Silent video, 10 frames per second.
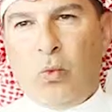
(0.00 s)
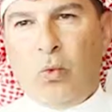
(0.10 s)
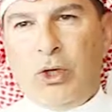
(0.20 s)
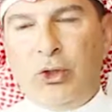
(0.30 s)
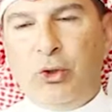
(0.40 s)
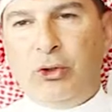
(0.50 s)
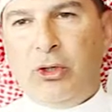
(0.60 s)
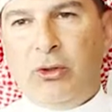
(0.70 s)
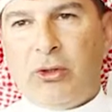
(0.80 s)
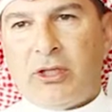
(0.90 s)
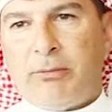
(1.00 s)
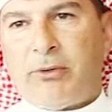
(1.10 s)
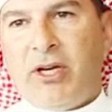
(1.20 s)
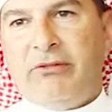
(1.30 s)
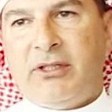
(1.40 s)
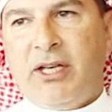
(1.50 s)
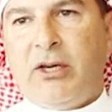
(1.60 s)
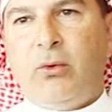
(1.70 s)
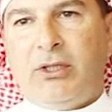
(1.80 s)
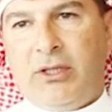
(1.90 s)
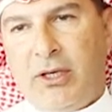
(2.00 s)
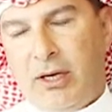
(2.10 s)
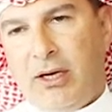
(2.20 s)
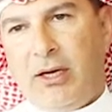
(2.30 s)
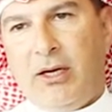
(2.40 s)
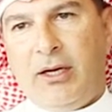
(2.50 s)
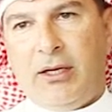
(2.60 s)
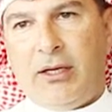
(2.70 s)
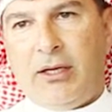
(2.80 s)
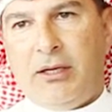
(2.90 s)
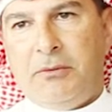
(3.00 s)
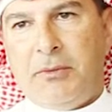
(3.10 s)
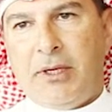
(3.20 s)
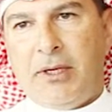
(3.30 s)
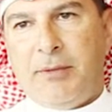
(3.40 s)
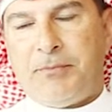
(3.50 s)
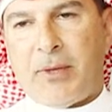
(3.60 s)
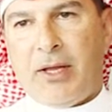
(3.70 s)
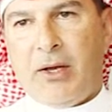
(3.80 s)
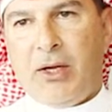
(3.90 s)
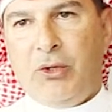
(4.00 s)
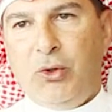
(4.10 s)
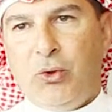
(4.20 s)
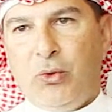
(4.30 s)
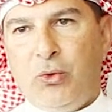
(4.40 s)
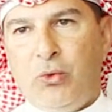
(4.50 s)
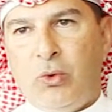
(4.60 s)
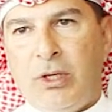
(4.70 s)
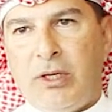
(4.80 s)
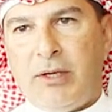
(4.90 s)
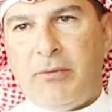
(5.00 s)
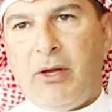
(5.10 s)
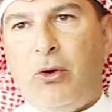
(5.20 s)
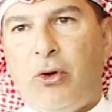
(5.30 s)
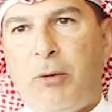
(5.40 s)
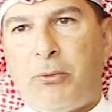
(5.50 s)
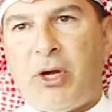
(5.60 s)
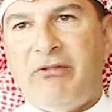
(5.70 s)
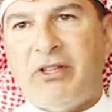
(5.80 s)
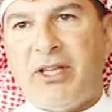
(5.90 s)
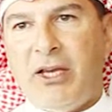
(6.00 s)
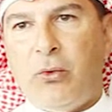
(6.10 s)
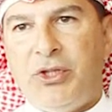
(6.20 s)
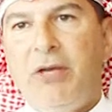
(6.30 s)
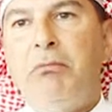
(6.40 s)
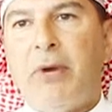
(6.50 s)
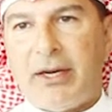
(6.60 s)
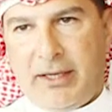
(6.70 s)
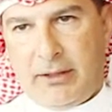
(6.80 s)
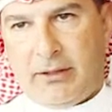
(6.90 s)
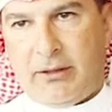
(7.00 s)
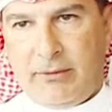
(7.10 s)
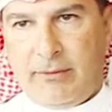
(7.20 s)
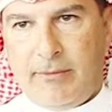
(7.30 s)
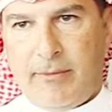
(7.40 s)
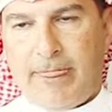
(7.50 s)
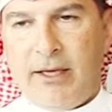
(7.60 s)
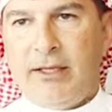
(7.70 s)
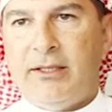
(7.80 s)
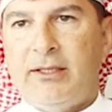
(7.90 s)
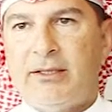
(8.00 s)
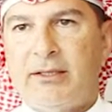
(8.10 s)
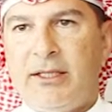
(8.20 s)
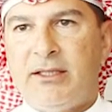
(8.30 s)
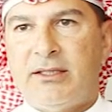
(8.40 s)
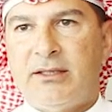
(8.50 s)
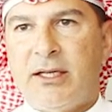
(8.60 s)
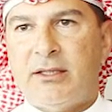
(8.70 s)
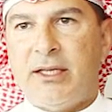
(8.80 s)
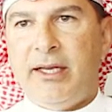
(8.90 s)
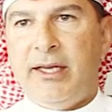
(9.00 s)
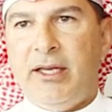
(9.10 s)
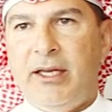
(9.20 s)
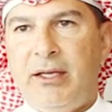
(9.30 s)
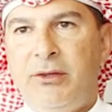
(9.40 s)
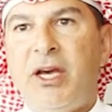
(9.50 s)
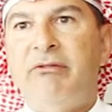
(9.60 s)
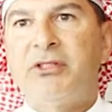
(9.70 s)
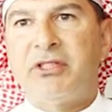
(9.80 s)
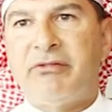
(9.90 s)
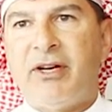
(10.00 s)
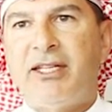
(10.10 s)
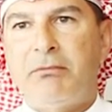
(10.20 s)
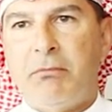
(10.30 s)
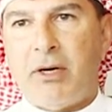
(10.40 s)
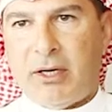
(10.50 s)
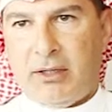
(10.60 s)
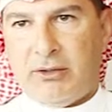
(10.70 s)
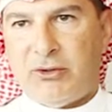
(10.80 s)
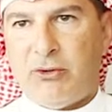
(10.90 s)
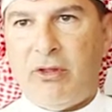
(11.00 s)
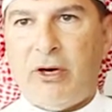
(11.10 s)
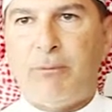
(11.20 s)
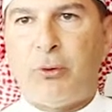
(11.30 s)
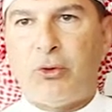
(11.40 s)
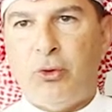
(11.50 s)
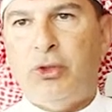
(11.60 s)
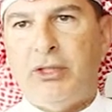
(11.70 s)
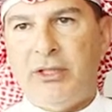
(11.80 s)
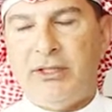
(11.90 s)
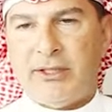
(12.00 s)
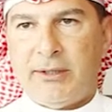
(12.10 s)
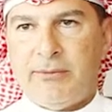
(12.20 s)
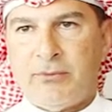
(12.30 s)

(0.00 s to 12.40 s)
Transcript: When you usually look at private equity, um, uh, you, uh, the local private equity market is it's not a diversified market. So the opportunities